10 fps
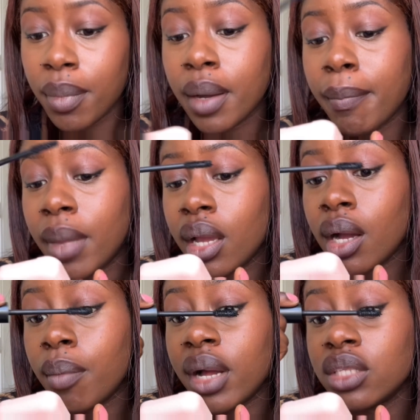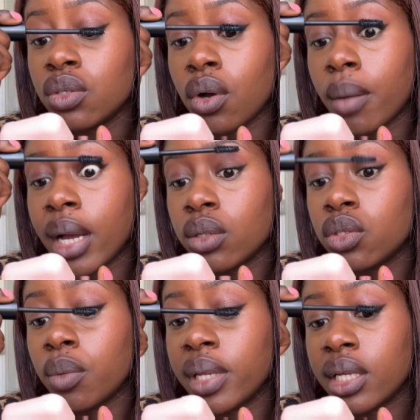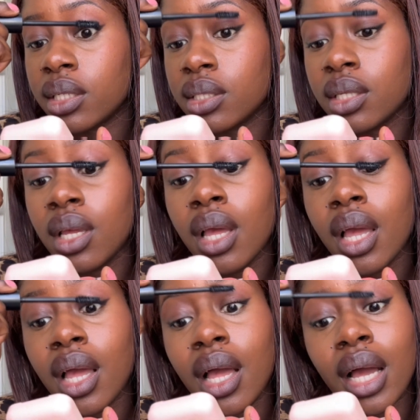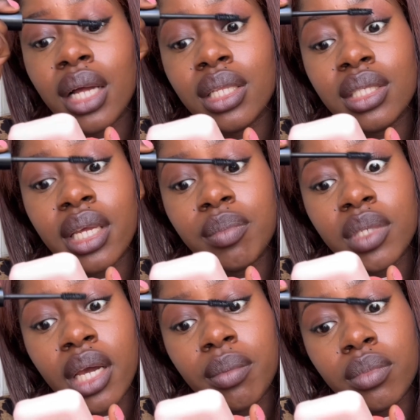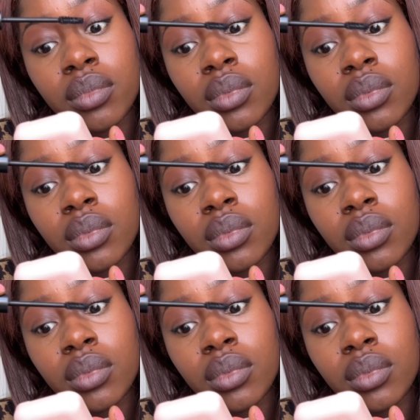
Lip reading: but makeup and talk about topics at the same time.